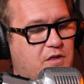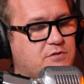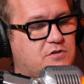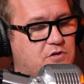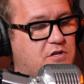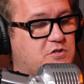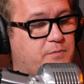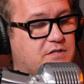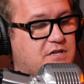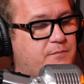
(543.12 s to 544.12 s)
The thing with Studio Ninja,
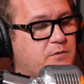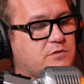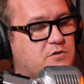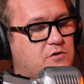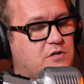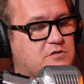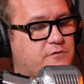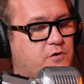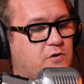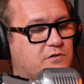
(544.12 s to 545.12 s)
because I've been with Studio
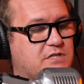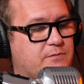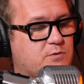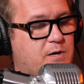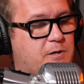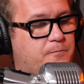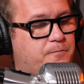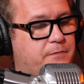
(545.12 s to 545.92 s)
Ninja for a long time as well,